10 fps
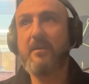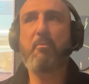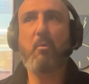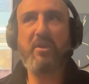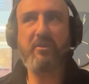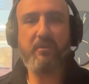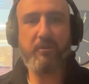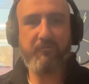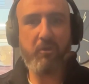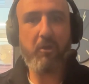But when
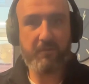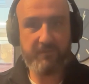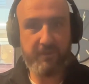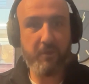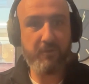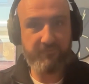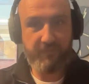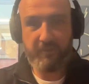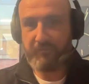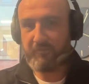you've got,
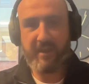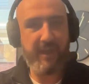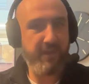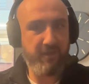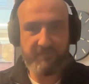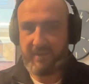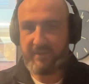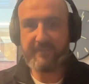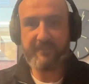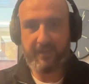conversion, AOV
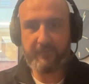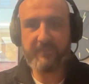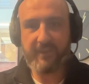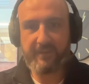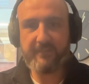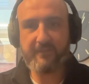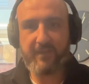and sales data,